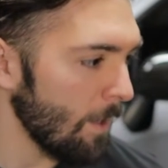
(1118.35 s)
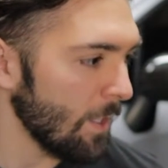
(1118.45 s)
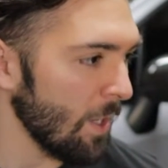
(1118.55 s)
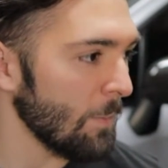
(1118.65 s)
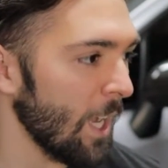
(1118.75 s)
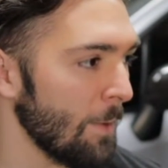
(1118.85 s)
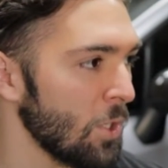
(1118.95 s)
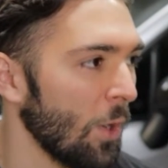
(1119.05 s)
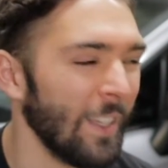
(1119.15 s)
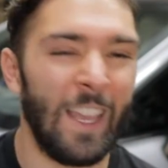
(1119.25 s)

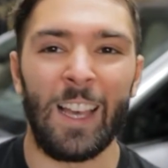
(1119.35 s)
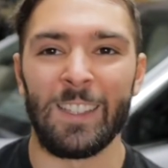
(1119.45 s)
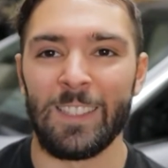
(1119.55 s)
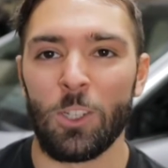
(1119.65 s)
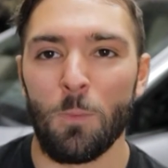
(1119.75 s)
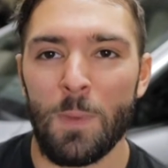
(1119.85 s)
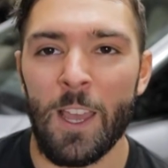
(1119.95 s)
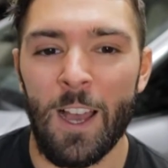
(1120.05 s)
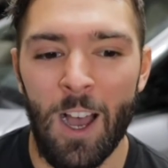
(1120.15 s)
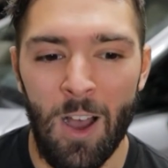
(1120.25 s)
sometimes, you know, I get a little
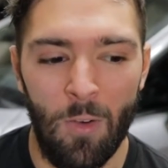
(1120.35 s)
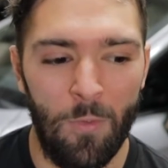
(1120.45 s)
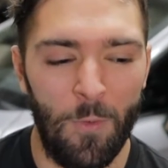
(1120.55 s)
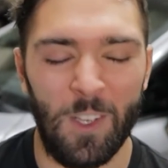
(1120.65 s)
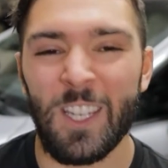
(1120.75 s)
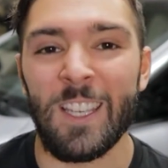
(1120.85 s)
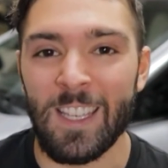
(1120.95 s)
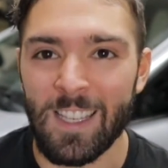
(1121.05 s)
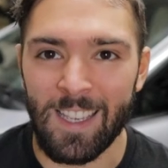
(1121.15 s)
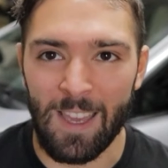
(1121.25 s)
bit of
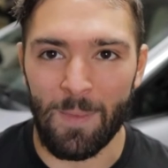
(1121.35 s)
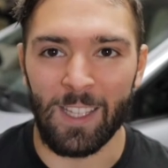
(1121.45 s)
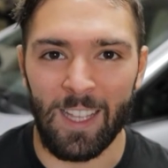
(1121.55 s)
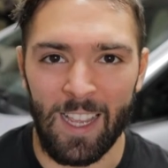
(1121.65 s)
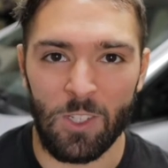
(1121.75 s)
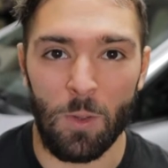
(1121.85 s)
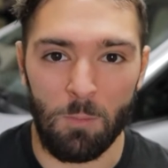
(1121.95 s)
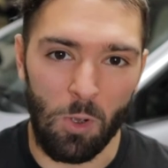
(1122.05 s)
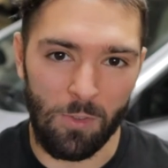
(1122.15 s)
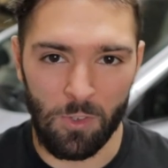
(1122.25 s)
fatigue in my legs when
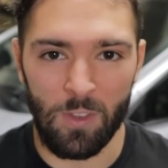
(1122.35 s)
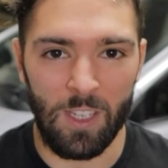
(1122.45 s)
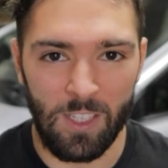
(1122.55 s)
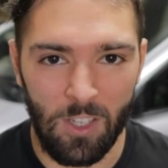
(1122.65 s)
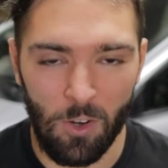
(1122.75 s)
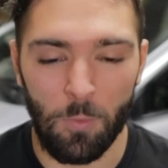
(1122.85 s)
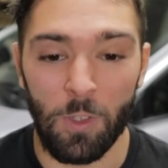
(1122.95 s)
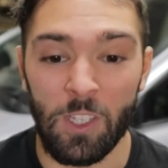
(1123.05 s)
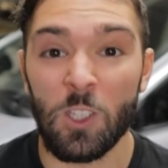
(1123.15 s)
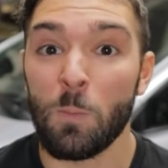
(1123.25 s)
I'm going through these, you know,
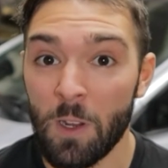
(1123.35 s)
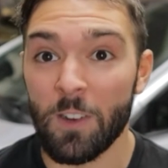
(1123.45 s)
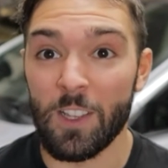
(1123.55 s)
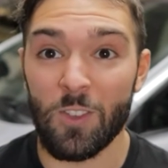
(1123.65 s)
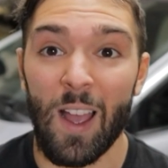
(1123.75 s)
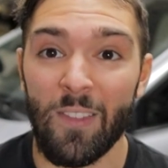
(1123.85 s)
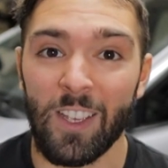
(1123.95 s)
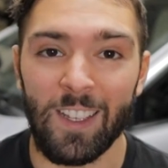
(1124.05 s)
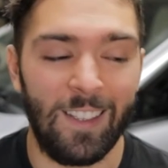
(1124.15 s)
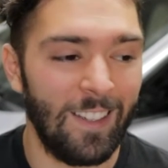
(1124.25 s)
really spirited
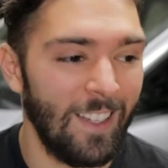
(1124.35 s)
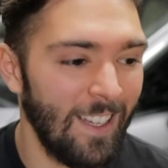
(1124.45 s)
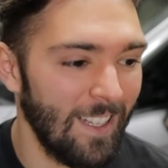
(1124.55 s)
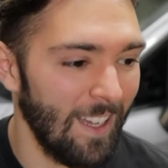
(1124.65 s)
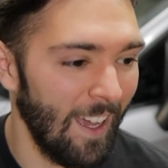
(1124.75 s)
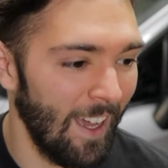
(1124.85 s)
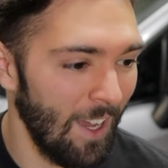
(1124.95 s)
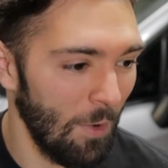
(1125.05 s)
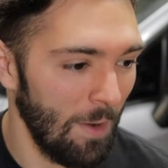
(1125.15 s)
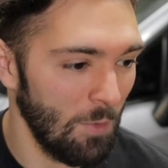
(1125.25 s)
driving,
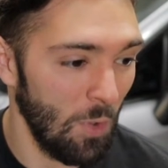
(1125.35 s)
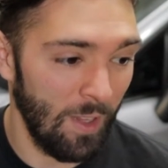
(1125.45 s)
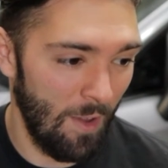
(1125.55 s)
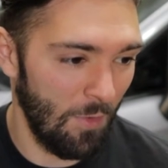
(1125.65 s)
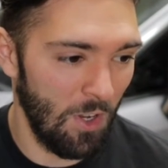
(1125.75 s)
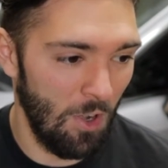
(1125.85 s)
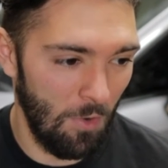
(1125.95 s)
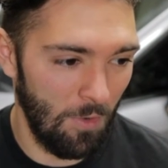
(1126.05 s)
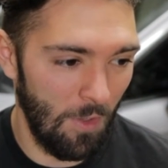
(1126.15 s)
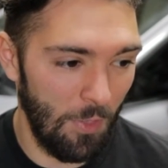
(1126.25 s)
when I'm doing that for, you
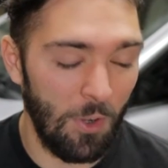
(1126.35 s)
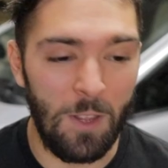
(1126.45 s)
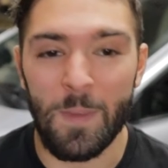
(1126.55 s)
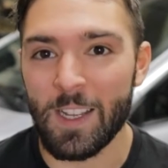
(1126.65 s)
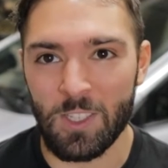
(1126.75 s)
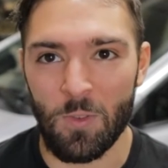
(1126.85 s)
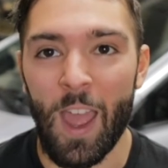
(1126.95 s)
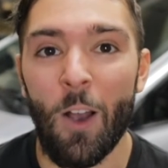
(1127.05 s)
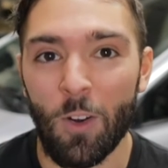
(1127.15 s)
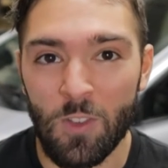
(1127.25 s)
know, 30 minutes to an
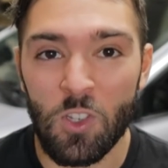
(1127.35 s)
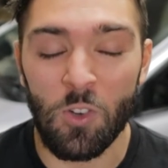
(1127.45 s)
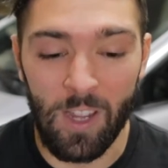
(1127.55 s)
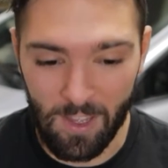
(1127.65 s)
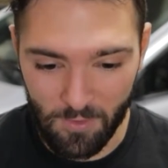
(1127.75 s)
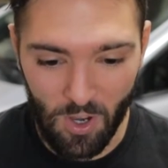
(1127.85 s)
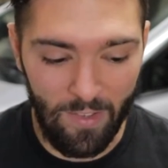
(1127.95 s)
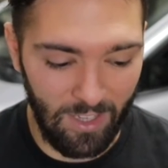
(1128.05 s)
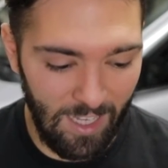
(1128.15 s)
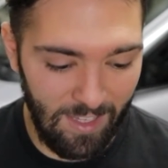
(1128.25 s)
hour straight of
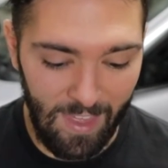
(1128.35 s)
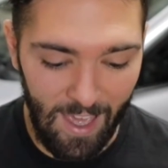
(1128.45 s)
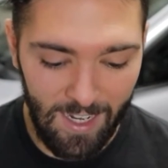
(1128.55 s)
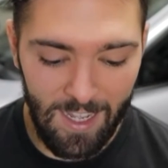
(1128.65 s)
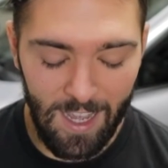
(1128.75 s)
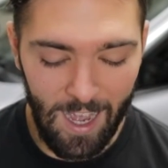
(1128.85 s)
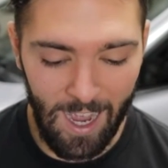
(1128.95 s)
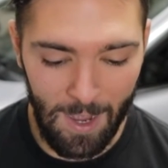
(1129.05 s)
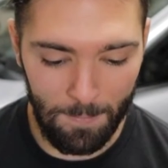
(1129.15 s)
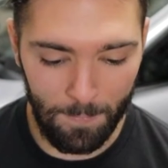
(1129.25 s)
driving like that.
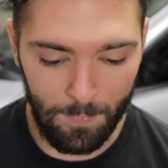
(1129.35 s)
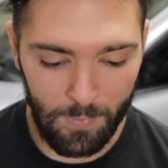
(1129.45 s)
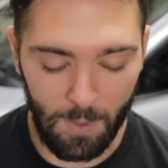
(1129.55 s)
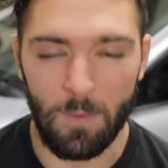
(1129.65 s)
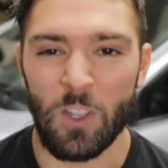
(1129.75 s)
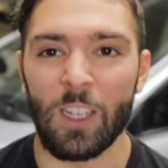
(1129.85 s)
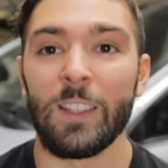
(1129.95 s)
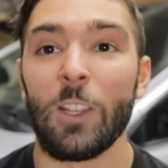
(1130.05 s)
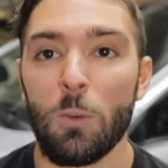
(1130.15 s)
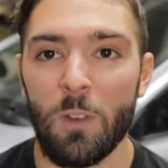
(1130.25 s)
Sometimes you get
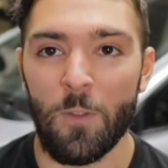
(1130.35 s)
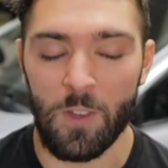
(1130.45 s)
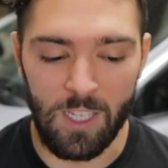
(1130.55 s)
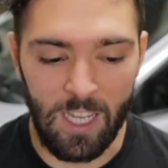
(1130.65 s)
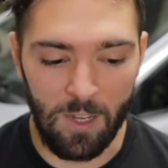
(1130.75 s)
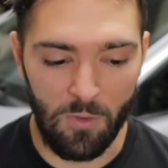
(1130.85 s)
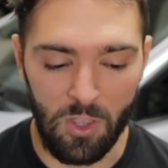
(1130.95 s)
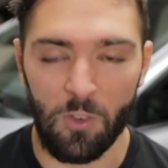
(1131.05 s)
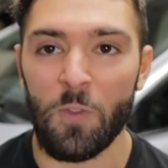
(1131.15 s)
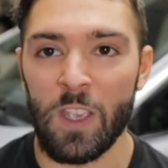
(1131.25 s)
a little bit of fatigue with
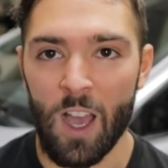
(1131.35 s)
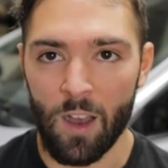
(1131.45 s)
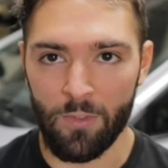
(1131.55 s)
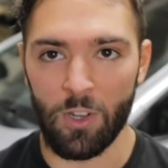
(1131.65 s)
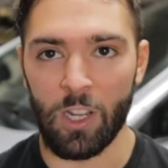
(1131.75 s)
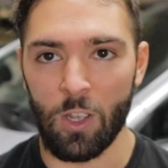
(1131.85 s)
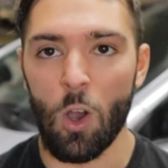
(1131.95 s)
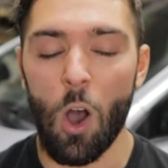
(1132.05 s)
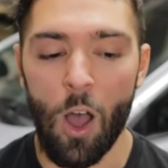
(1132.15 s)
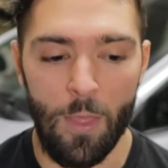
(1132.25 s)
your feet hovering
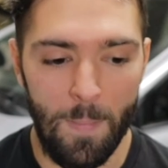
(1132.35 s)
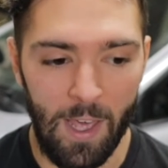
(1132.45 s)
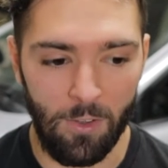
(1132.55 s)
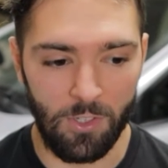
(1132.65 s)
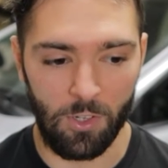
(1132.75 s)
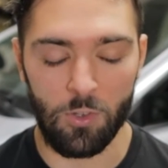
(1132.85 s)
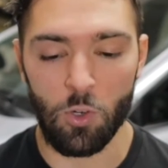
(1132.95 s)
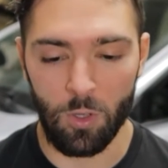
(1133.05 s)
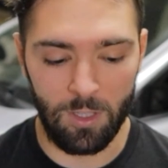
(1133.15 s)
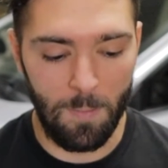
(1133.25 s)
on the pedals or
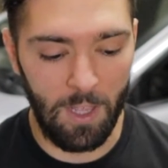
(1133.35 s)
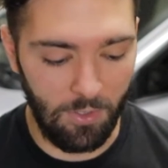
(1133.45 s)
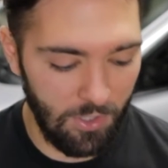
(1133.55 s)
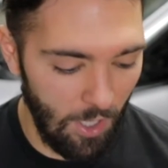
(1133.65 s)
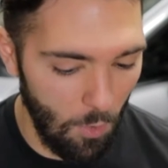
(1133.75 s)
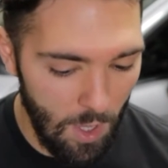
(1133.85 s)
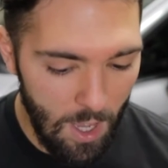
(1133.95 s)
controlling the pedals. So